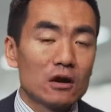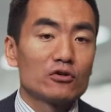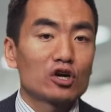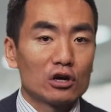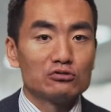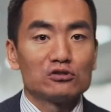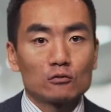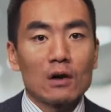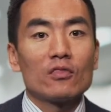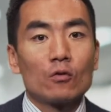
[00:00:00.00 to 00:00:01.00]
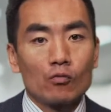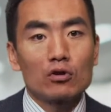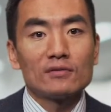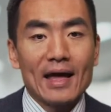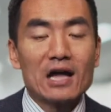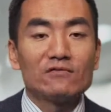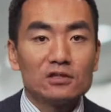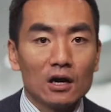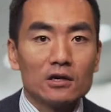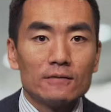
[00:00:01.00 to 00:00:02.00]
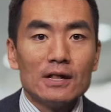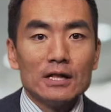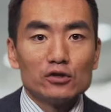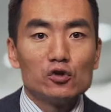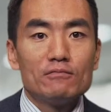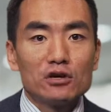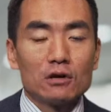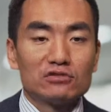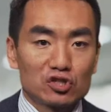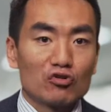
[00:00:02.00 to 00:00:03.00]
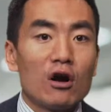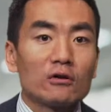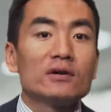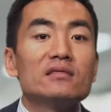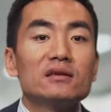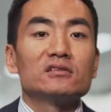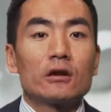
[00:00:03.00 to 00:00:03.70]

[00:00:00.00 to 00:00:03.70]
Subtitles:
other countries around the world have done to become stronger in these